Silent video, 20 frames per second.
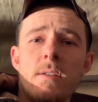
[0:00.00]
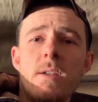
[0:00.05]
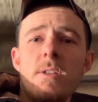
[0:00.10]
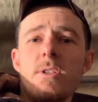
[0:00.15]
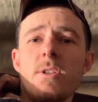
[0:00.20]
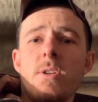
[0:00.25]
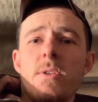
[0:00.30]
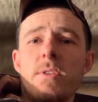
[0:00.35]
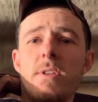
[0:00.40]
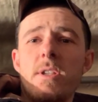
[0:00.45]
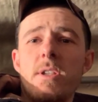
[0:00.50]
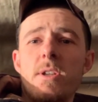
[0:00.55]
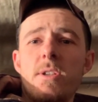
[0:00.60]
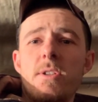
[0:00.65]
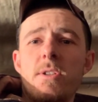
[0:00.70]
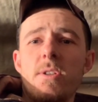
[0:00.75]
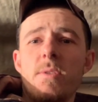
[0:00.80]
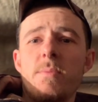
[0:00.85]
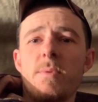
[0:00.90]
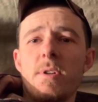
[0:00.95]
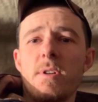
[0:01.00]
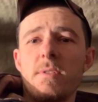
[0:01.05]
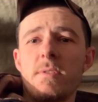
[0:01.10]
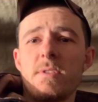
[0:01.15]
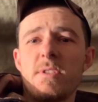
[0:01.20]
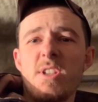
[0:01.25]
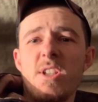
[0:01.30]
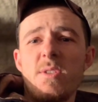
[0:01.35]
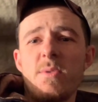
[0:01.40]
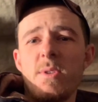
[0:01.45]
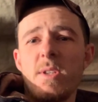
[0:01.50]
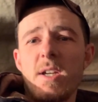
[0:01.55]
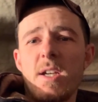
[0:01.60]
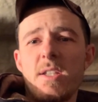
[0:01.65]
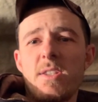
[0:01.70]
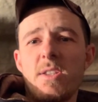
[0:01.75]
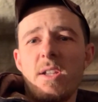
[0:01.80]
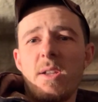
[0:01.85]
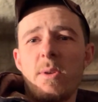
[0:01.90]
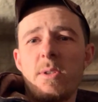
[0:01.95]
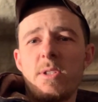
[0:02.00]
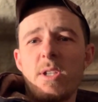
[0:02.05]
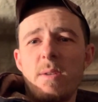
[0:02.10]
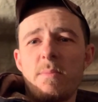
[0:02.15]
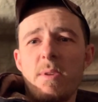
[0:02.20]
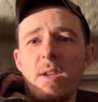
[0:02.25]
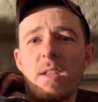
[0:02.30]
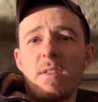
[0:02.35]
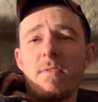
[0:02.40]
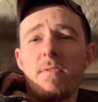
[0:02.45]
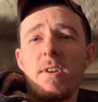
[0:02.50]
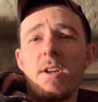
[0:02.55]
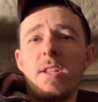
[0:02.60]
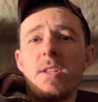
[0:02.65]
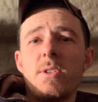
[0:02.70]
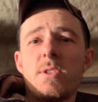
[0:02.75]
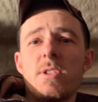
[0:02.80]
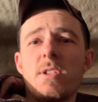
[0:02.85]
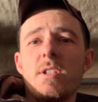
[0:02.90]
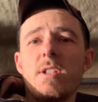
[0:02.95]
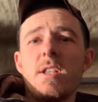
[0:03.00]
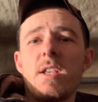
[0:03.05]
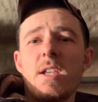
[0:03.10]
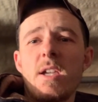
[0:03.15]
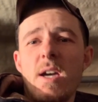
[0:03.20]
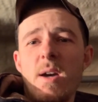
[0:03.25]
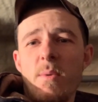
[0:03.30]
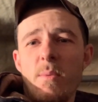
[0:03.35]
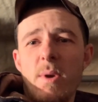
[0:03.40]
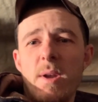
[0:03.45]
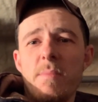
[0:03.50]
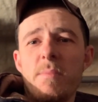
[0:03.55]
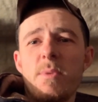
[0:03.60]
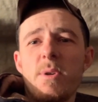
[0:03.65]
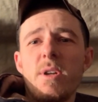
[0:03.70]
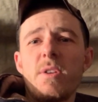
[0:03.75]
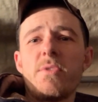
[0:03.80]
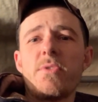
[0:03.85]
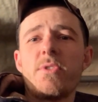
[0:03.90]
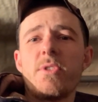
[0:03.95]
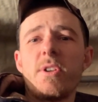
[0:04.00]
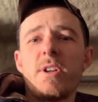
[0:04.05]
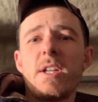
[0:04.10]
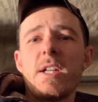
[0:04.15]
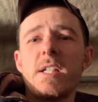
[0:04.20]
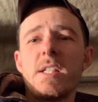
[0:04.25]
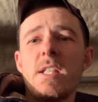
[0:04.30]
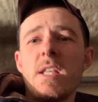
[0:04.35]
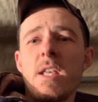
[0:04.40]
How's it going there, YouTube? Well, just when you guys thought I was done making videos today, I got one more for you.